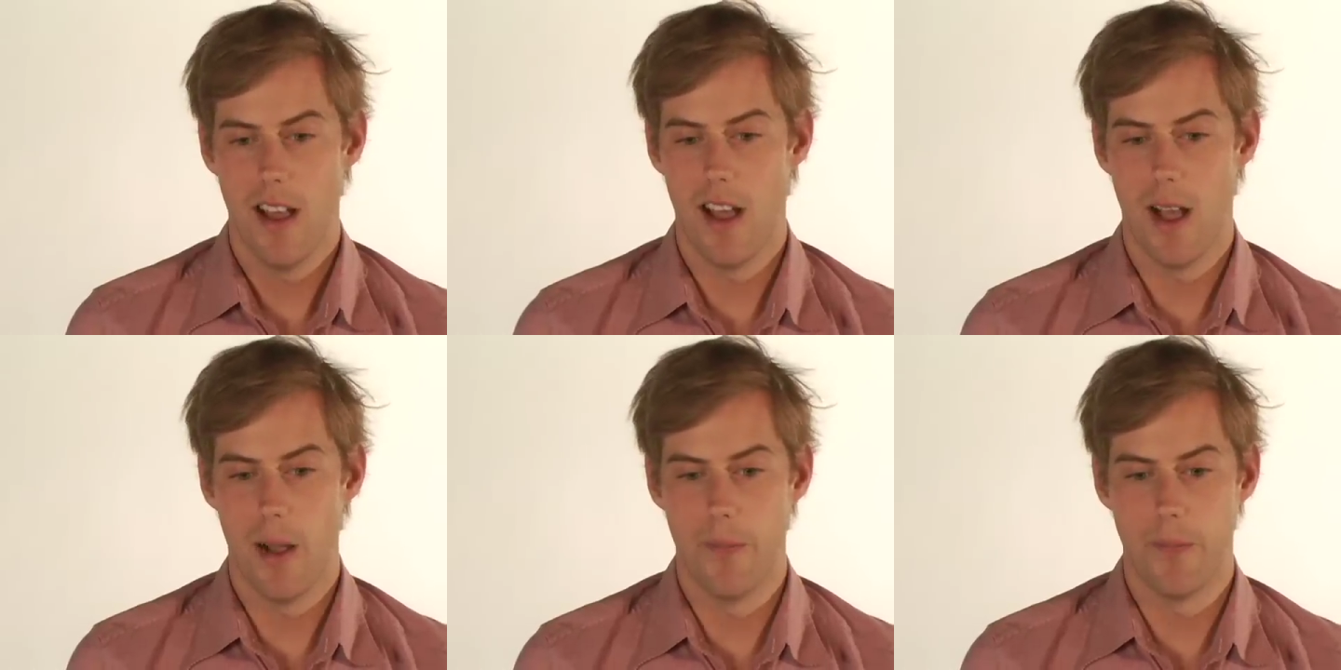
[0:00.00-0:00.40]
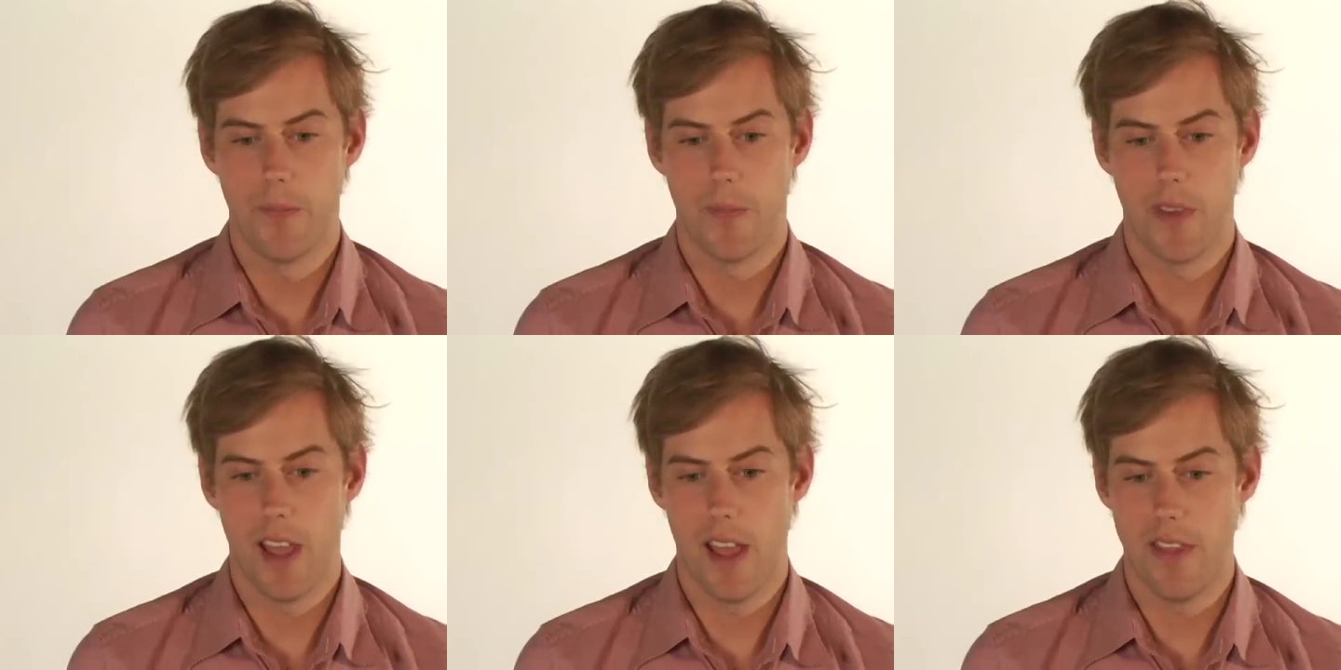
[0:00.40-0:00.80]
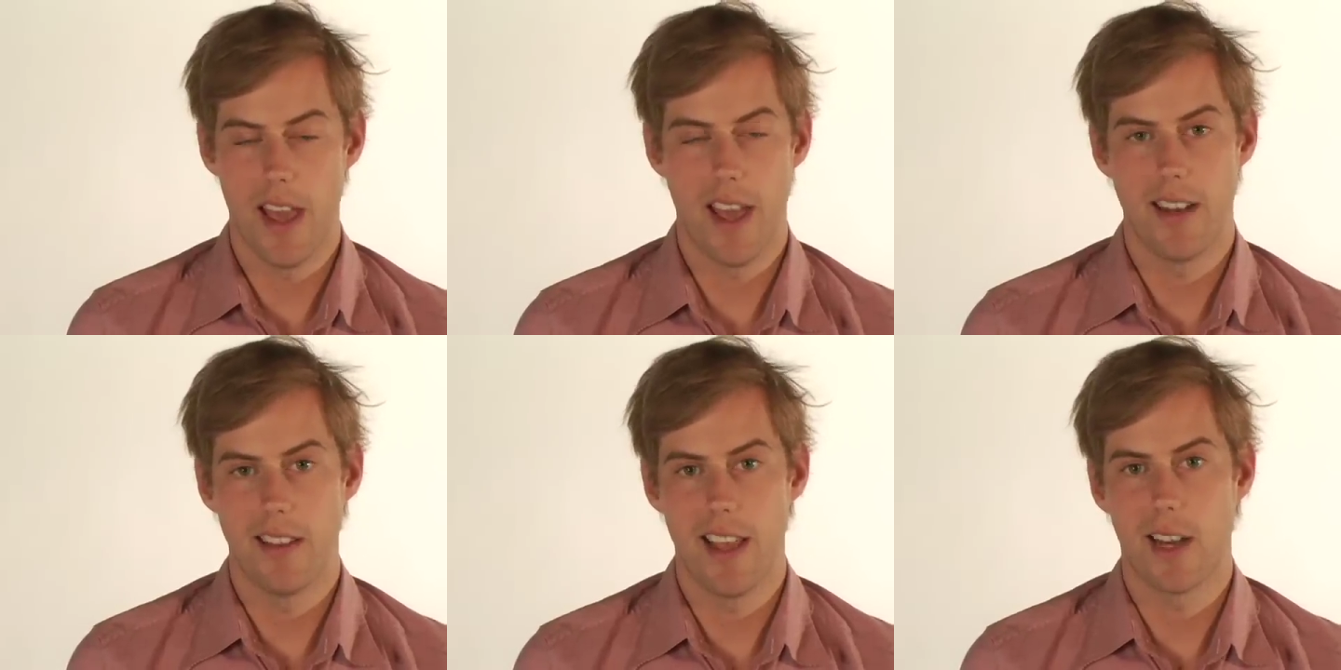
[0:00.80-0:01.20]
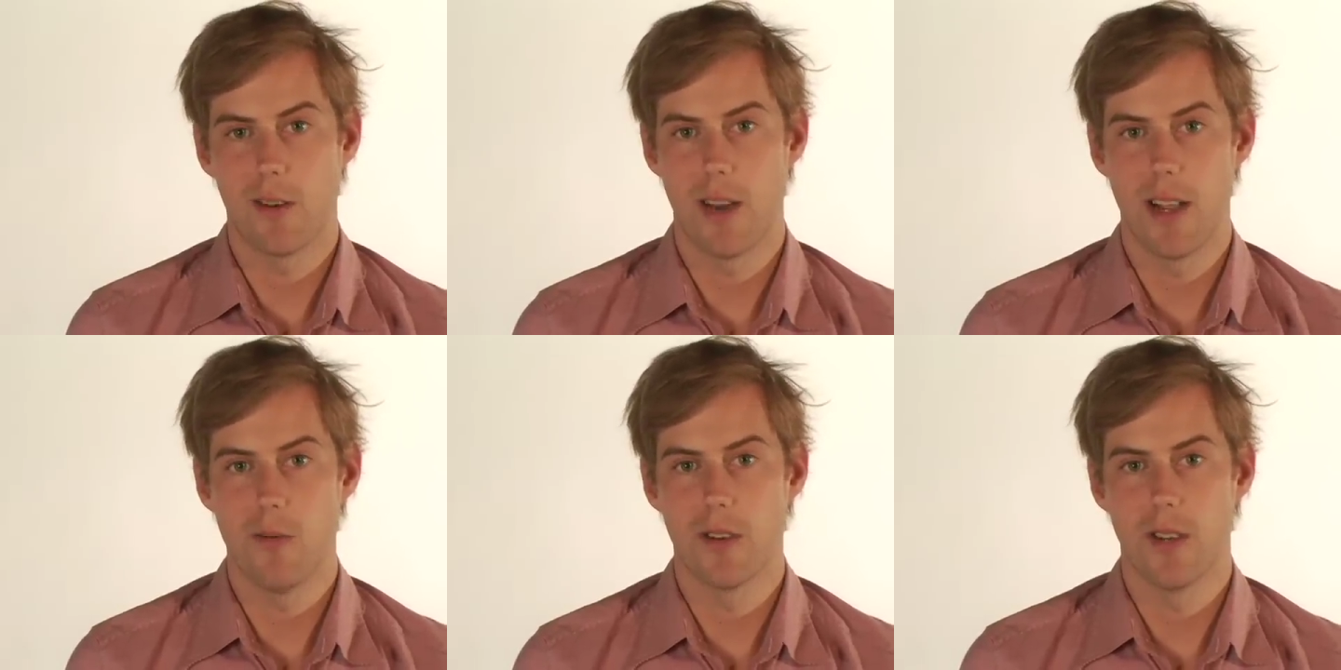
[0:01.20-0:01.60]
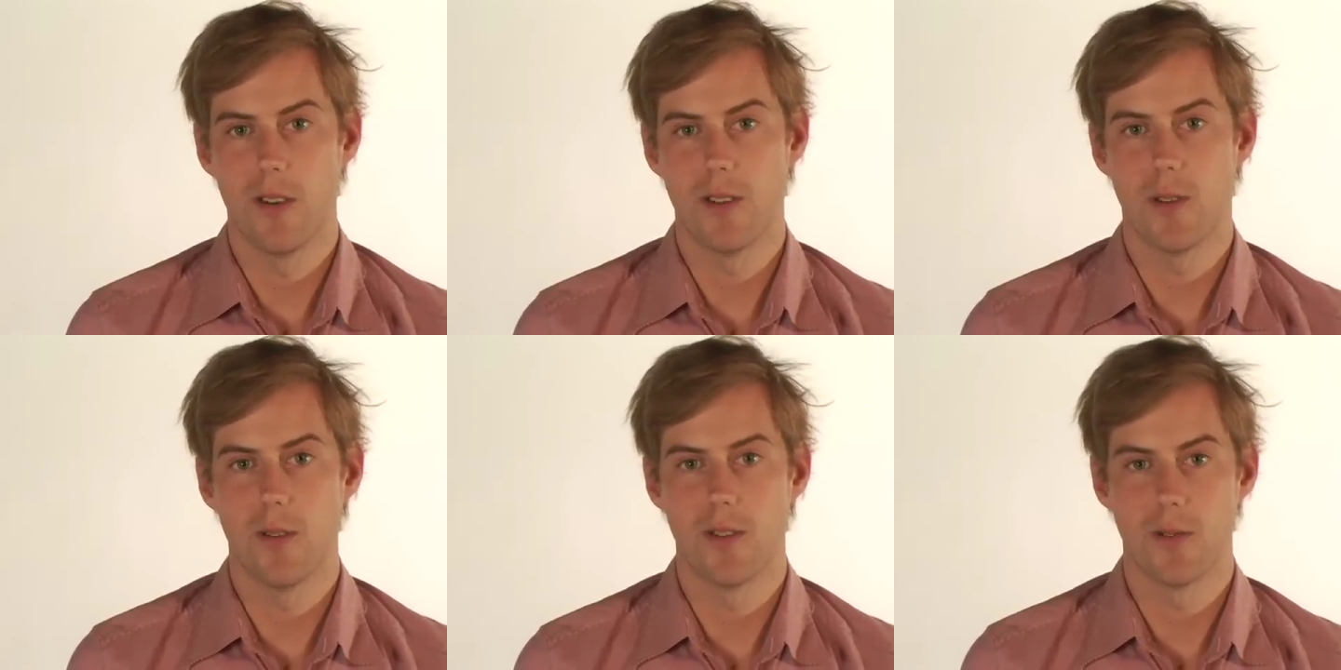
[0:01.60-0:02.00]
And that grant will
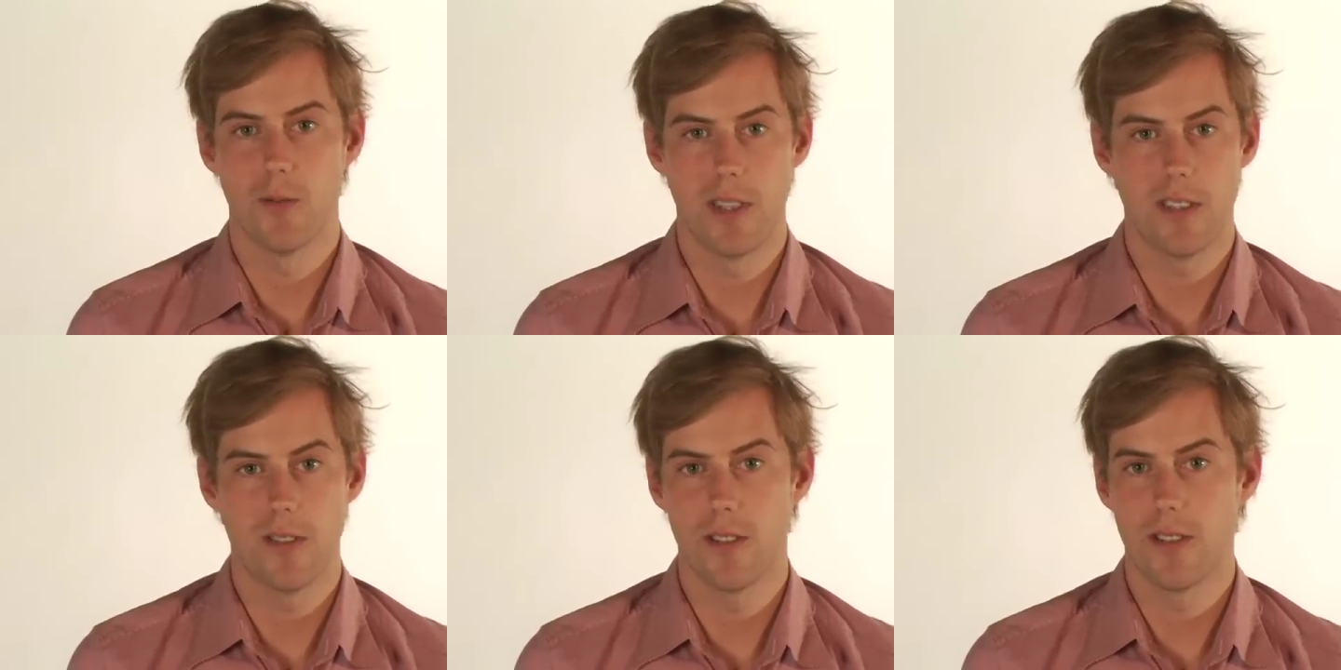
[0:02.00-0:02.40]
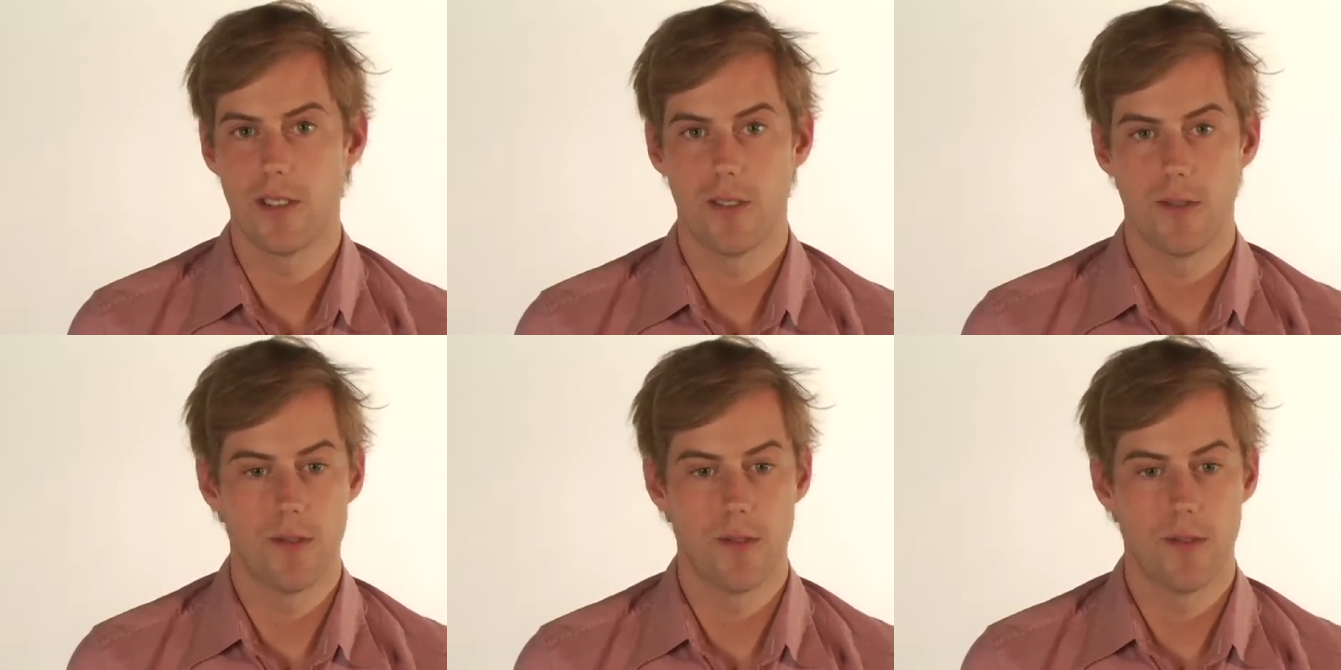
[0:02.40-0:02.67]
go towards research